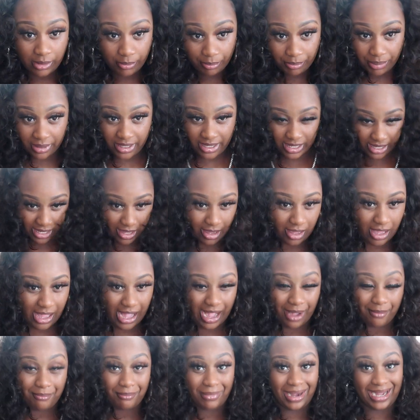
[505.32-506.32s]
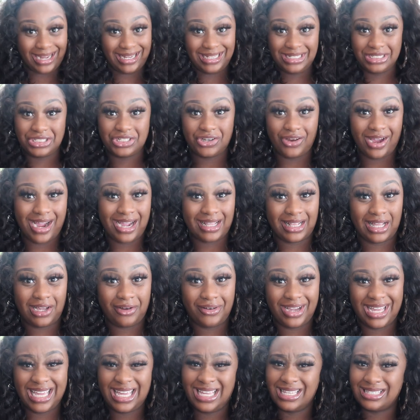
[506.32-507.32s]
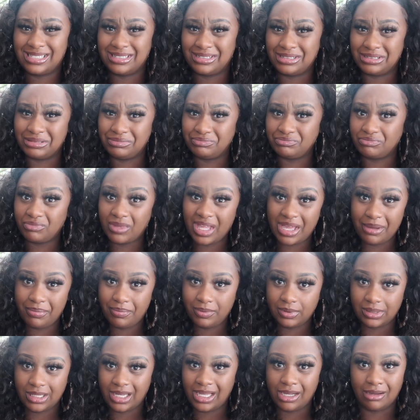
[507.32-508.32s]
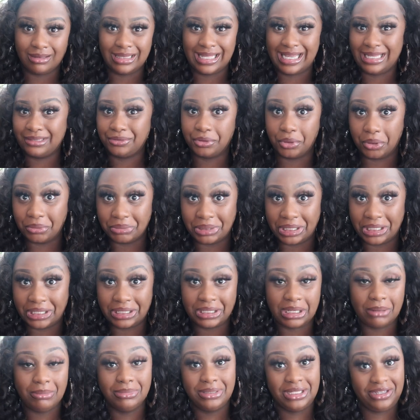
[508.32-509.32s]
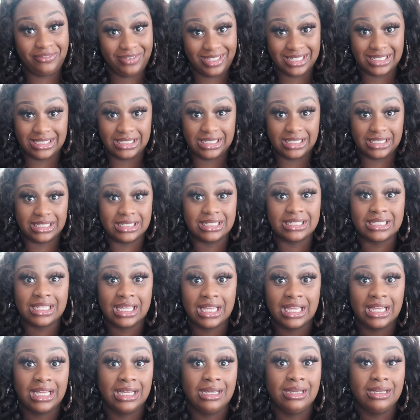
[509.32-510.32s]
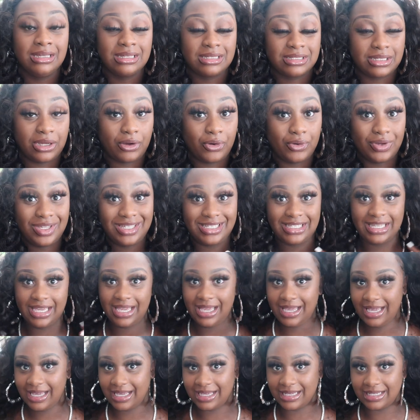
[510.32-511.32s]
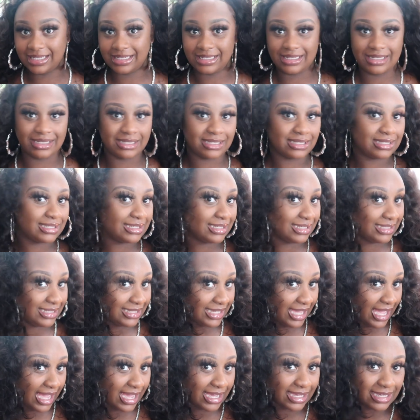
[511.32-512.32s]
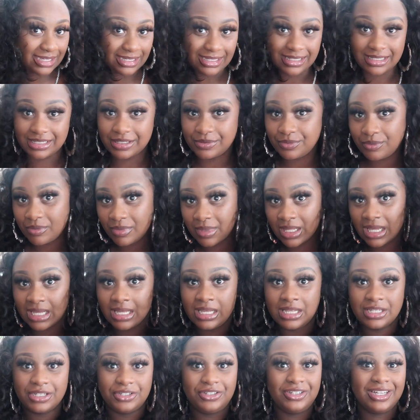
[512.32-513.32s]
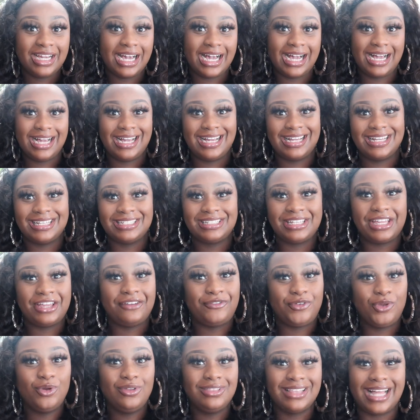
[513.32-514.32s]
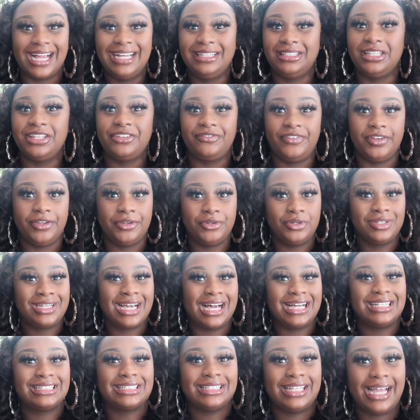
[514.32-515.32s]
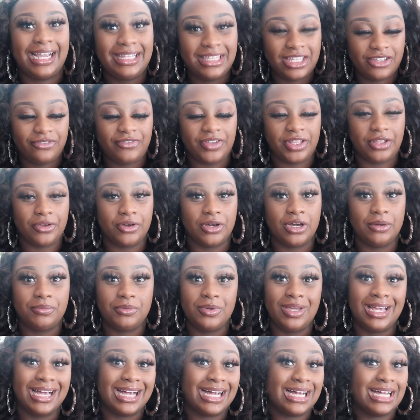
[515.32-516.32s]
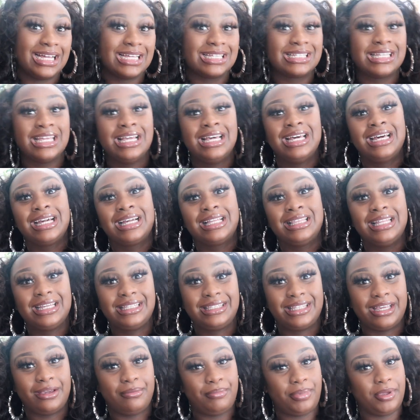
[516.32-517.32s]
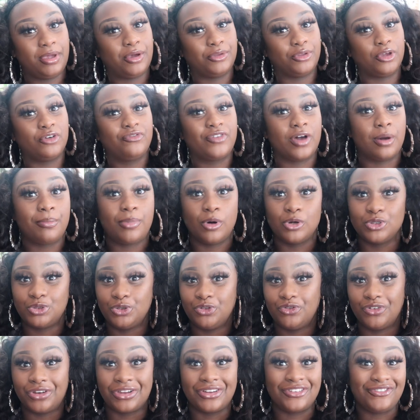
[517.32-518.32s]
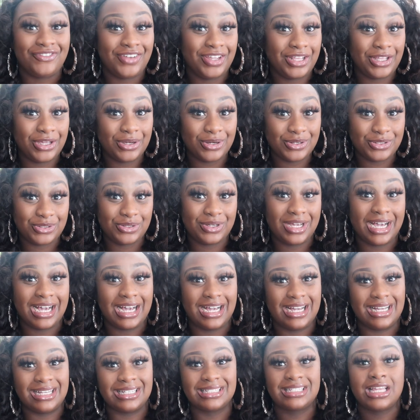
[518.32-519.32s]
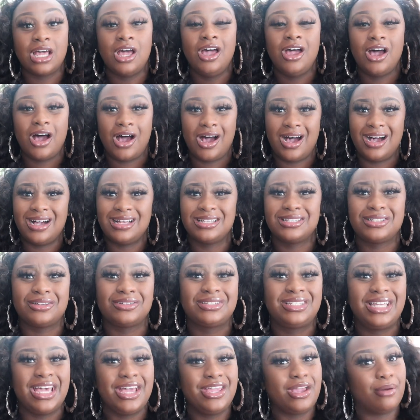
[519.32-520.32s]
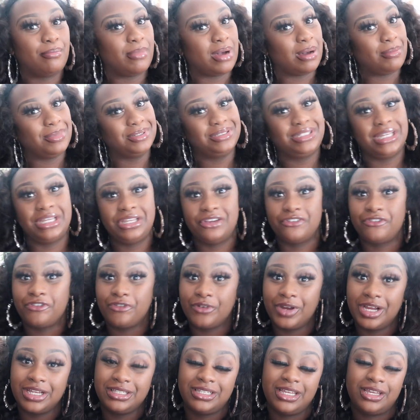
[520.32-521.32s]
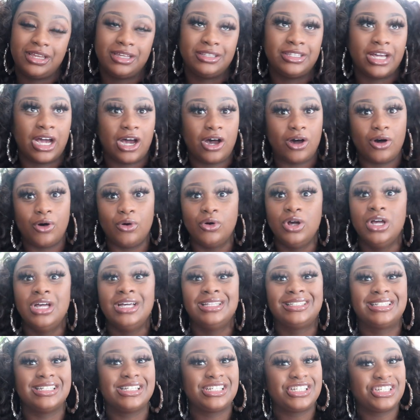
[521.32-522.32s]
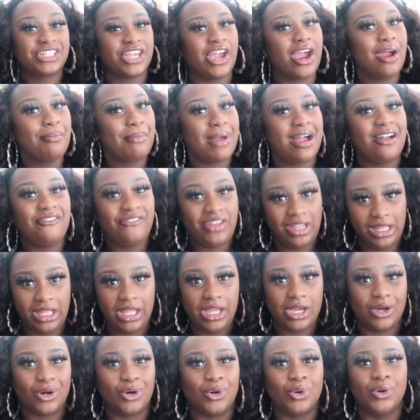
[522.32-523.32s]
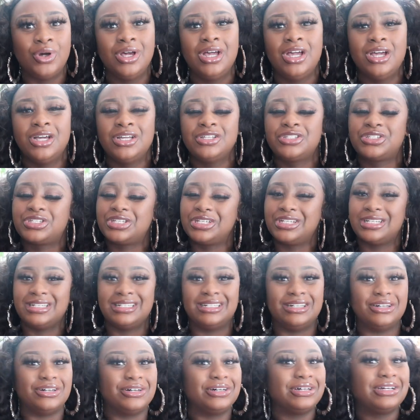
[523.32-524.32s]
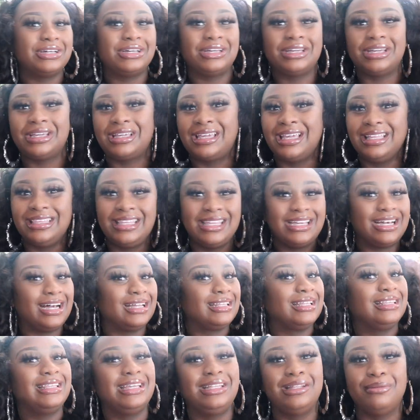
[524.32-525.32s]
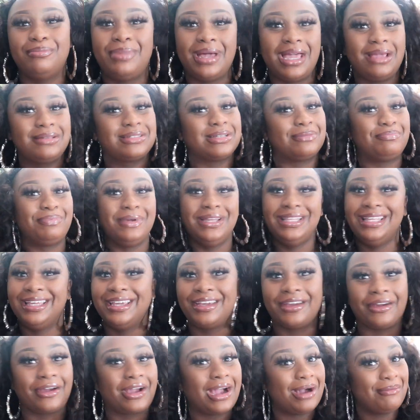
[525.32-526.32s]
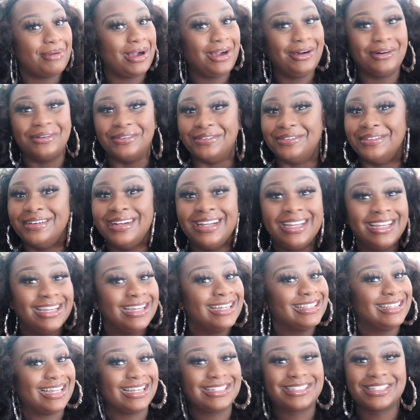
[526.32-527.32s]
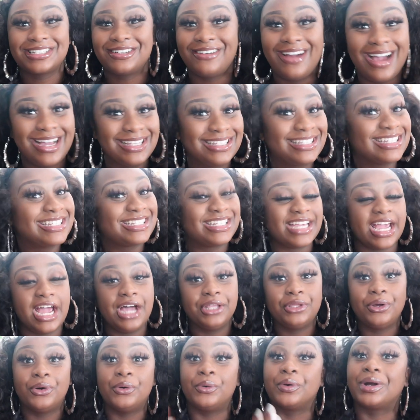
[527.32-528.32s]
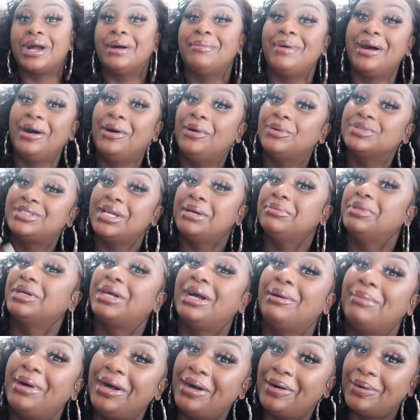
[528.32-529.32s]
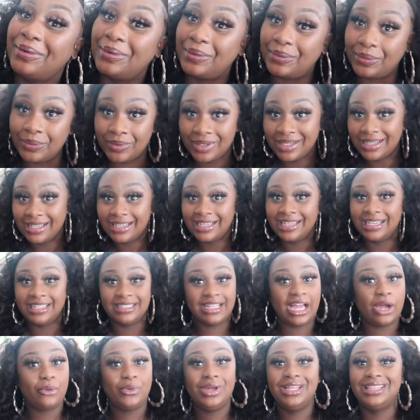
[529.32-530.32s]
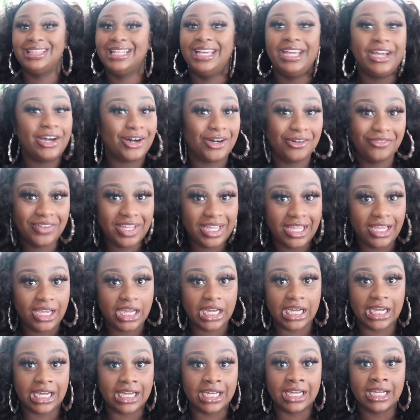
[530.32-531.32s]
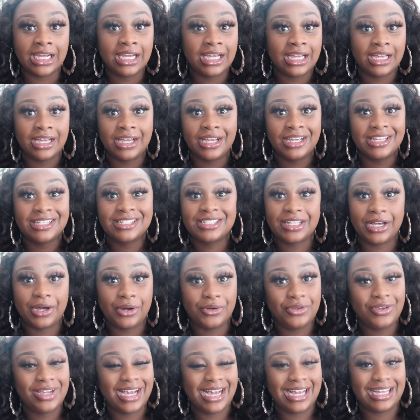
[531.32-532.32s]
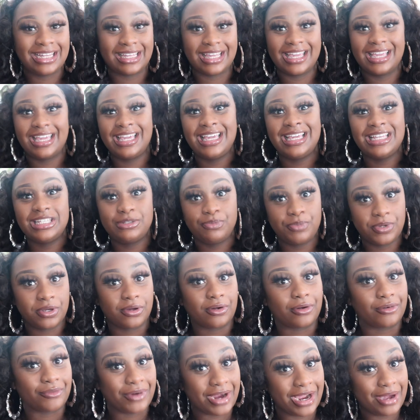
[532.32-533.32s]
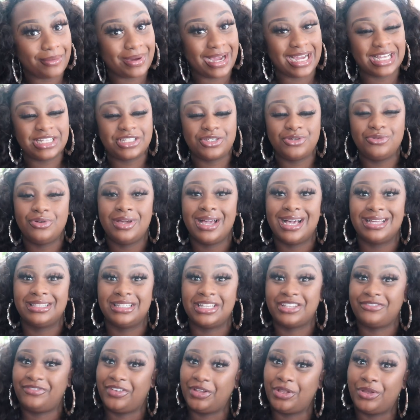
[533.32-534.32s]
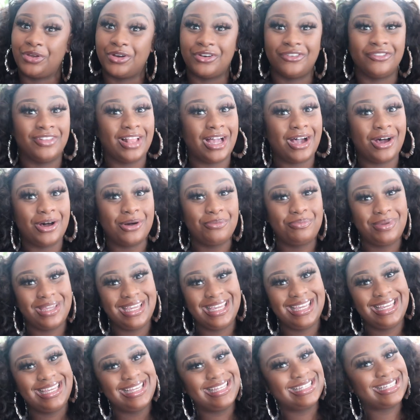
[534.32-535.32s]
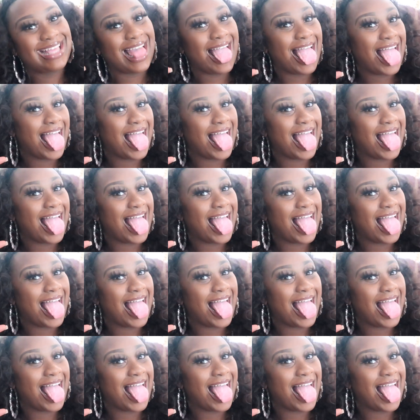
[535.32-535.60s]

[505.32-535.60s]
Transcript: But I might try it out as a, I ain't gonna lie, no I'm not. I'm gonna leave it as this. So yes. So you guys, if you like this video, you guys like this video up, you guys, click that bell, know if I'm posting freaking videos, you guys. Also tell your mama, tell your friend, tell your dog to share my video, to get the other Lena babes up in here. Come on, like, subscribe to the channel. Come on, tell them to come on. Like, we lit over here. So you guys, it's been a wrap. I see you guys in this video vlog. Peace.